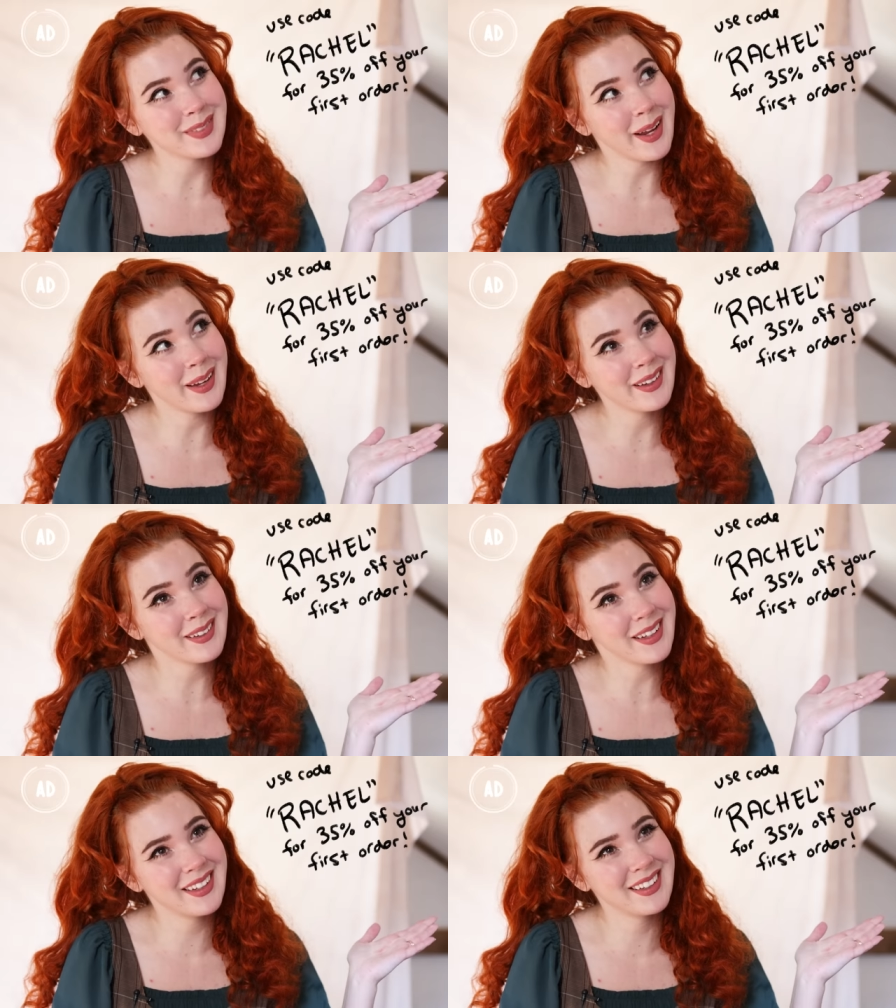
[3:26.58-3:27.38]

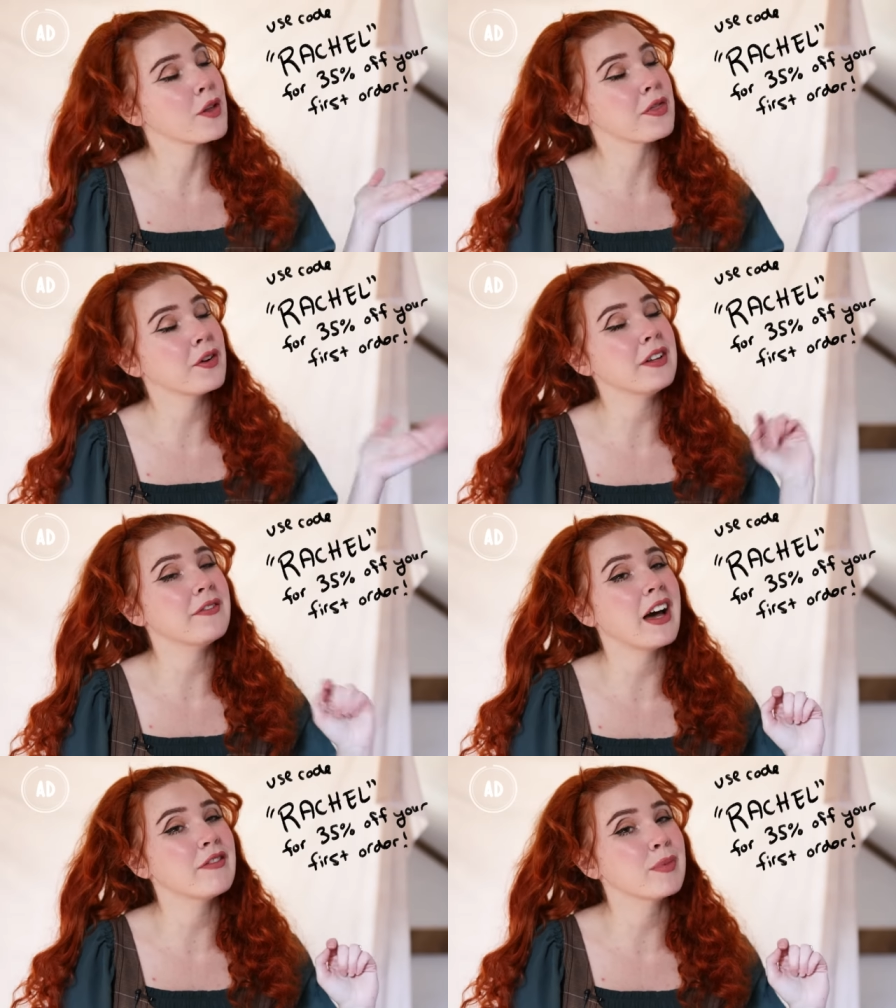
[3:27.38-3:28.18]
Ding, for
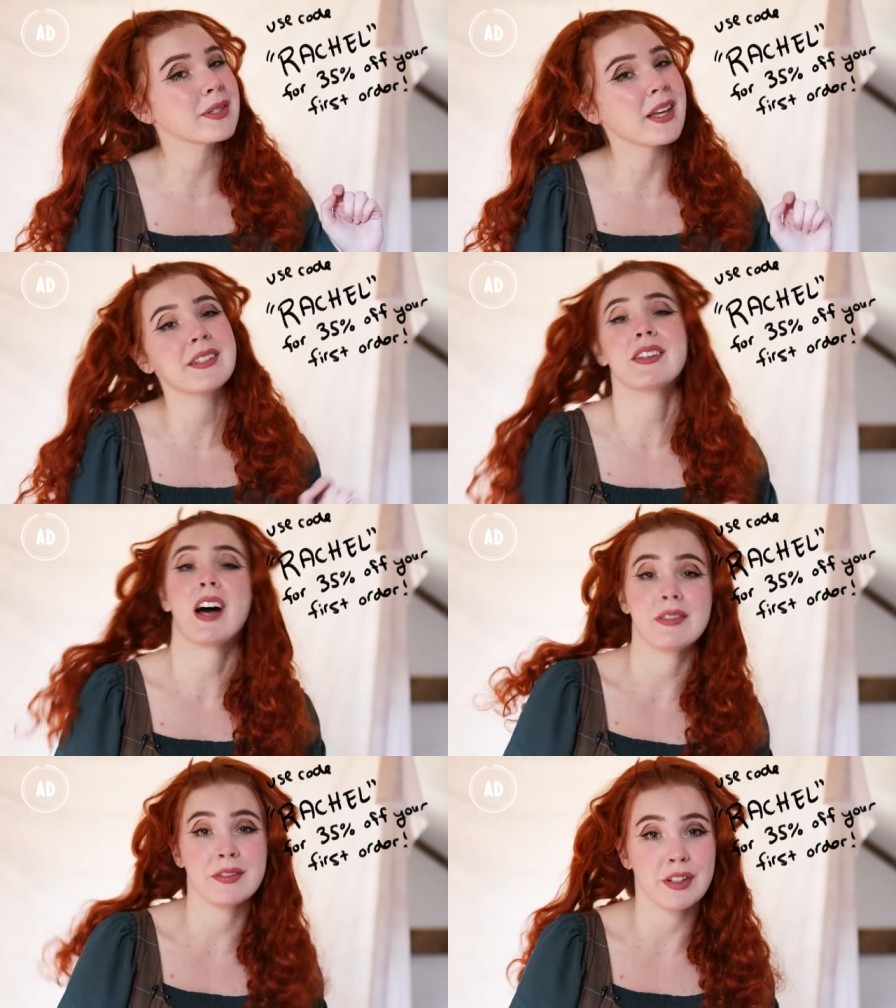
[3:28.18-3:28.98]
thirty-five percent
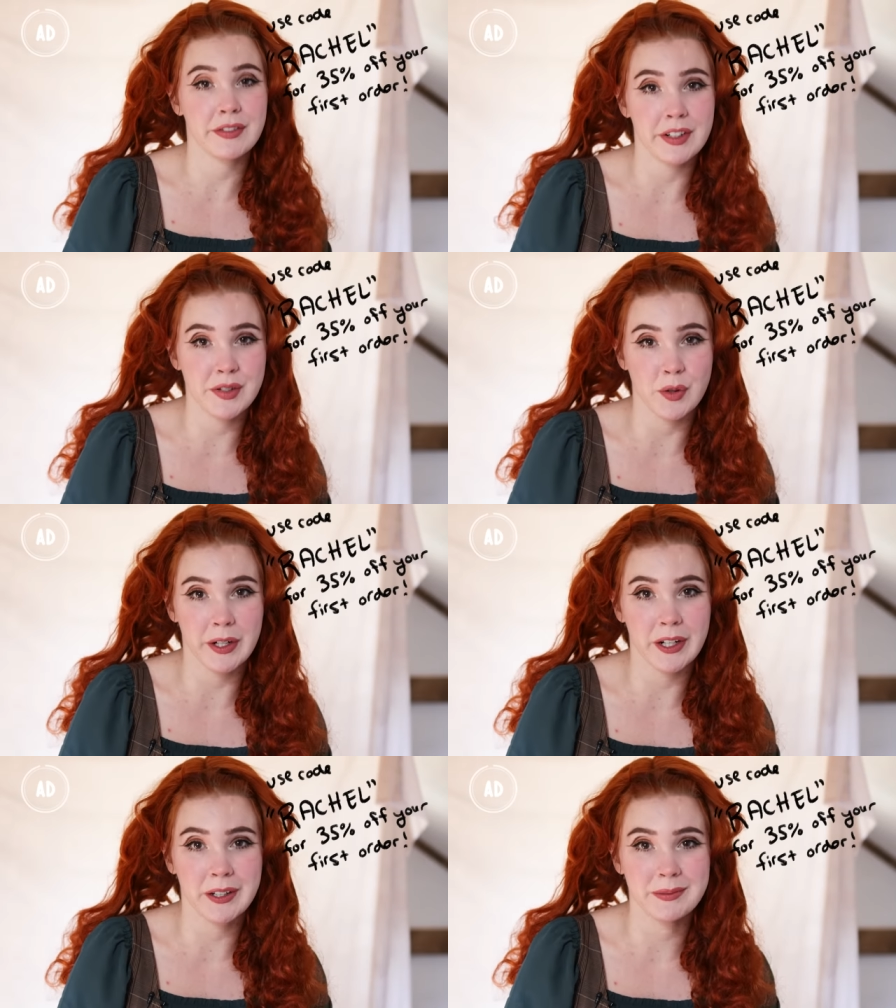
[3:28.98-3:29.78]
off of your first order.